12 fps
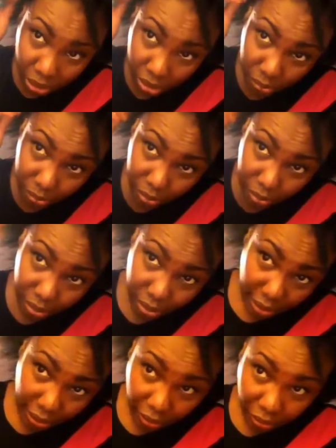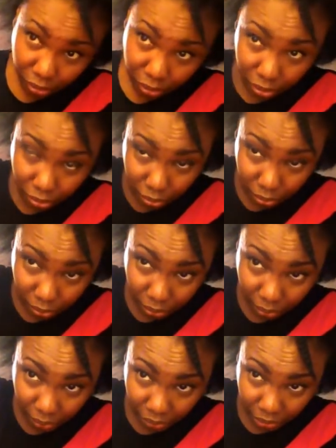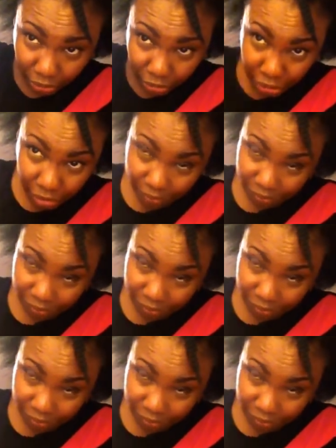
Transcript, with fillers: updo style when I'm finished.